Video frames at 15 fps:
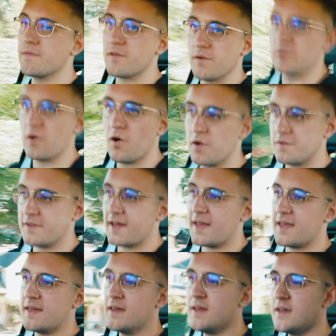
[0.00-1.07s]
So on a hot
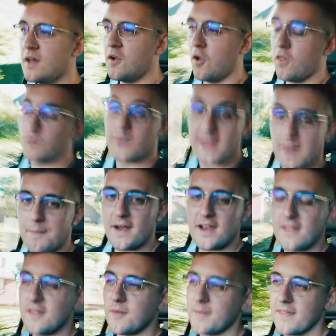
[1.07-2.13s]
day, not that we get many
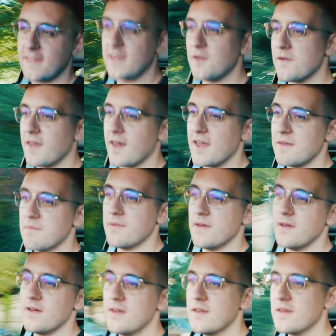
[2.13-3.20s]
of them in the UK,
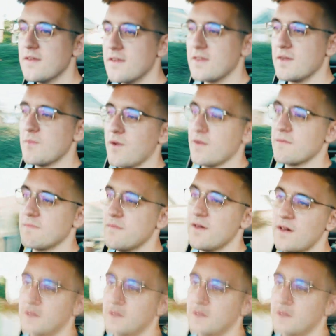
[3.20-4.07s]
but you won't